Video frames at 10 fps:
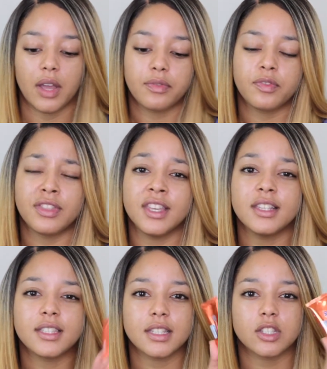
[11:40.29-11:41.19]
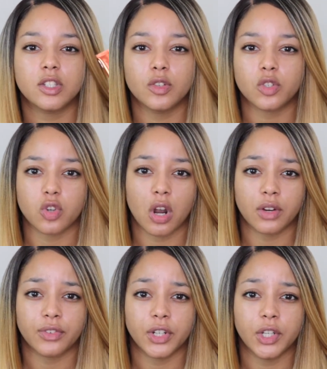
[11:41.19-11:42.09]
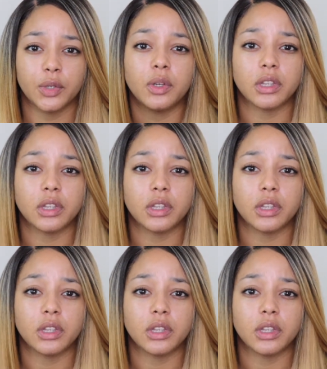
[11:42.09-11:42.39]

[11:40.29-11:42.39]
if this is too strong for you,